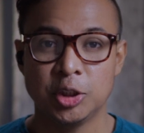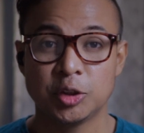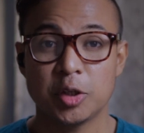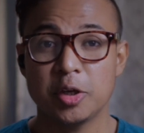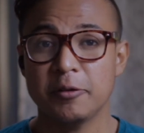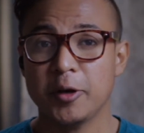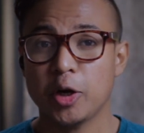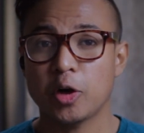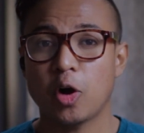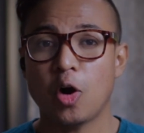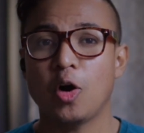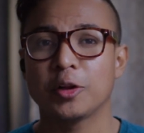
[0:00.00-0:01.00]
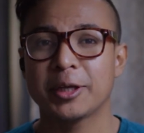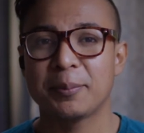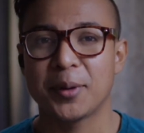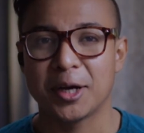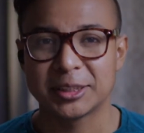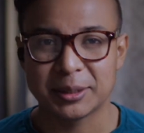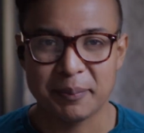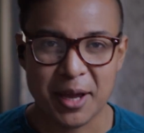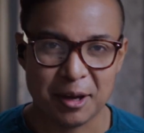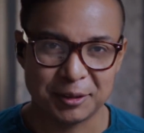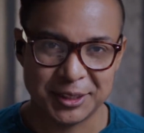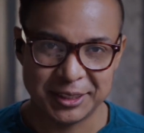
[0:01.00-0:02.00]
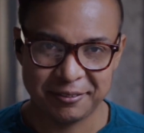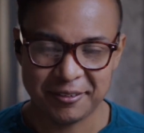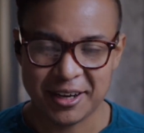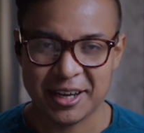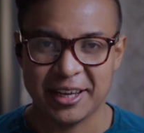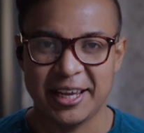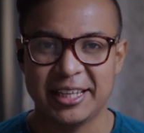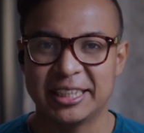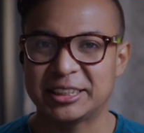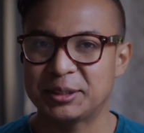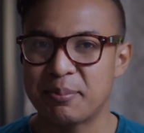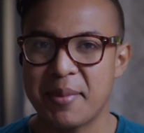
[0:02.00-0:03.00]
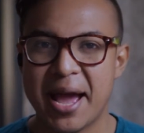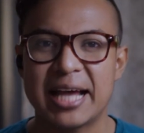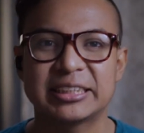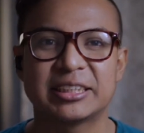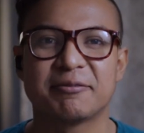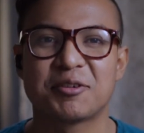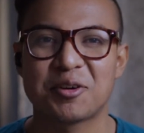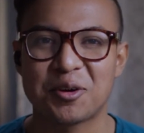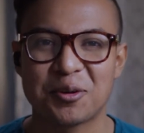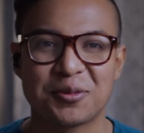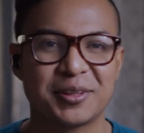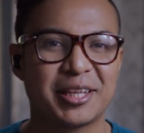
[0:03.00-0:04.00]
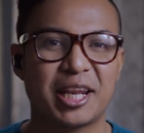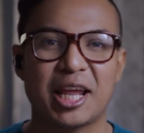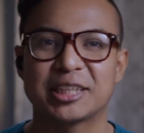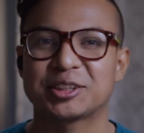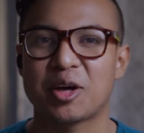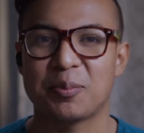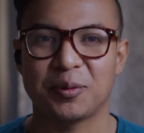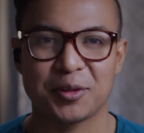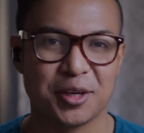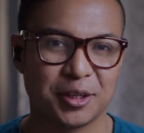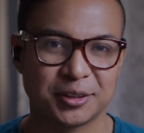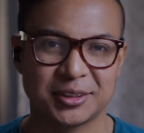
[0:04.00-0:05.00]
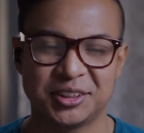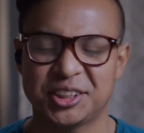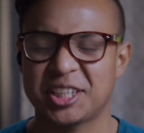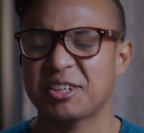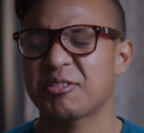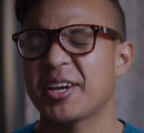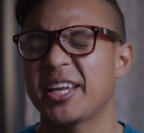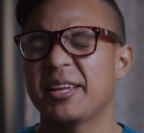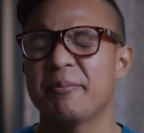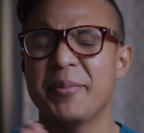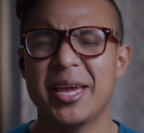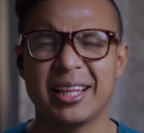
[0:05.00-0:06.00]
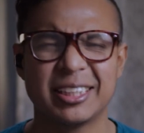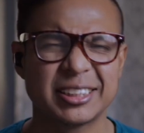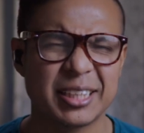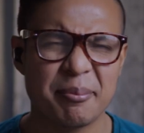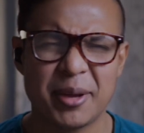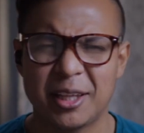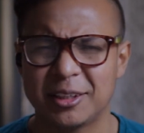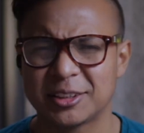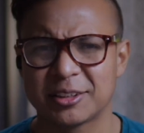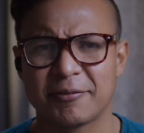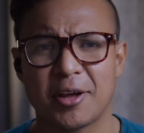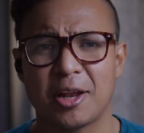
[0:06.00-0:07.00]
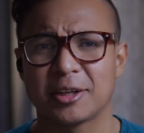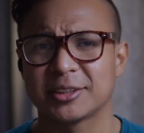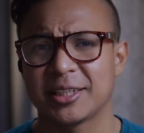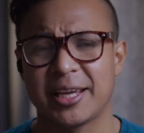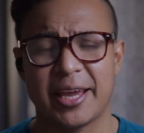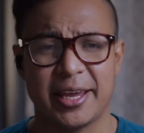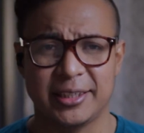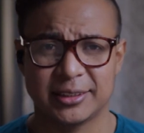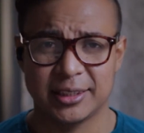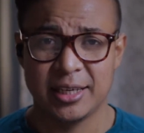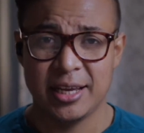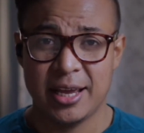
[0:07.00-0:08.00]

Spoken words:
So you've heard all the buzz about DeFi and its massive growth in the last couple of years, generating millions and millions of dollars in gains.